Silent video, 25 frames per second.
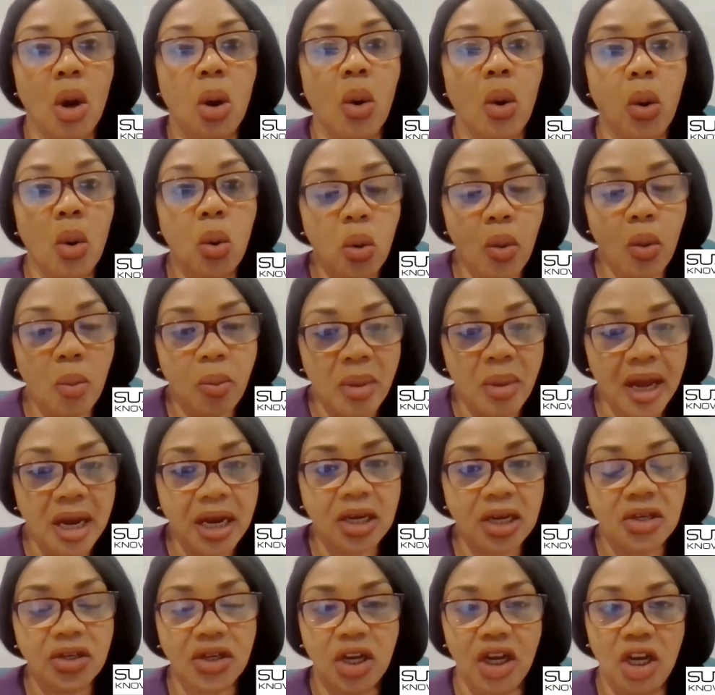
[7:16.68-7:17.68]
who
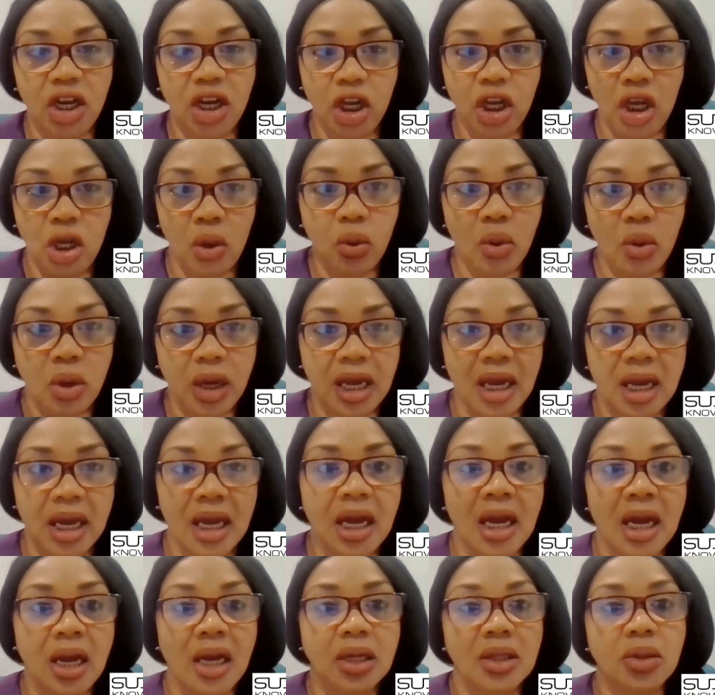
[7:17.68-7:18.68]
managed in UK
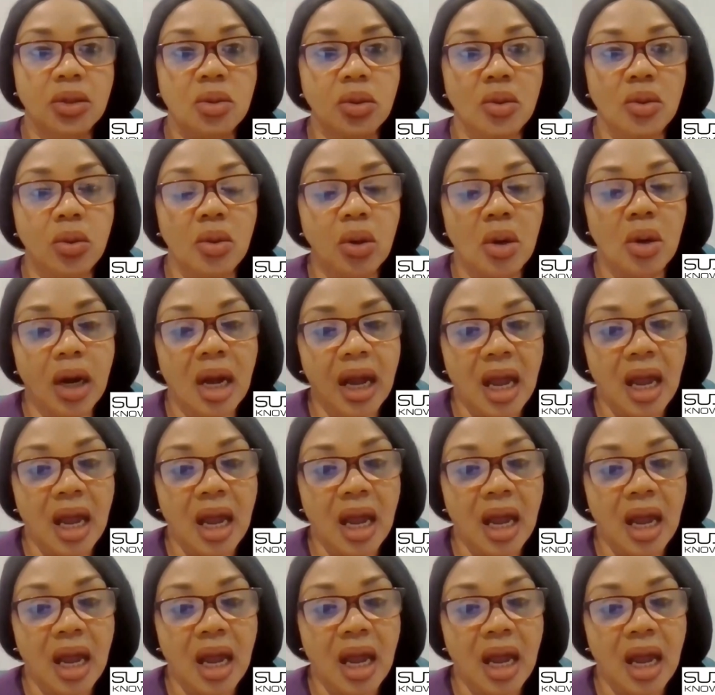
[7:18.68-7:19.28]
to